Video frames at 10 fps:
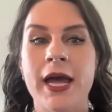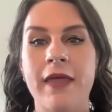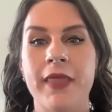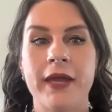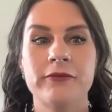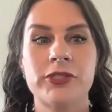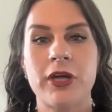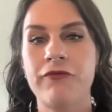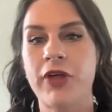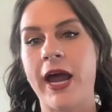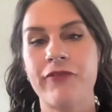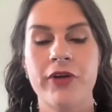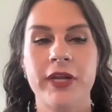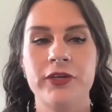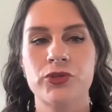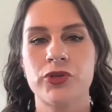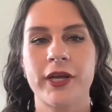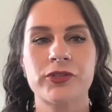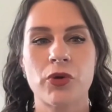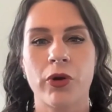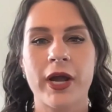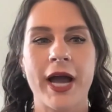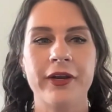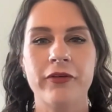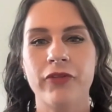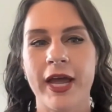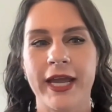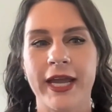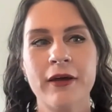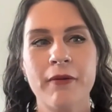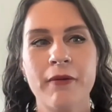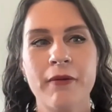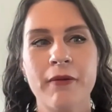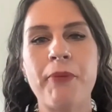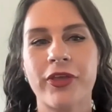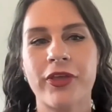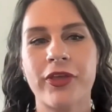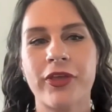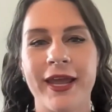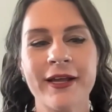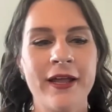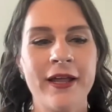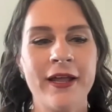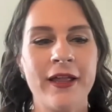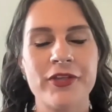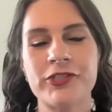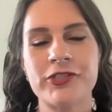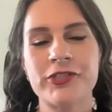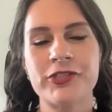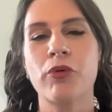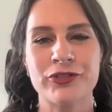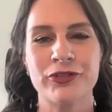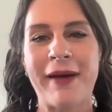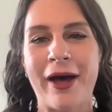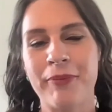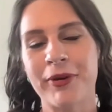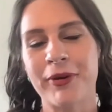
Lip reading: and then stuff that I found interesting. So we're kind of both getting the stuff we're passionate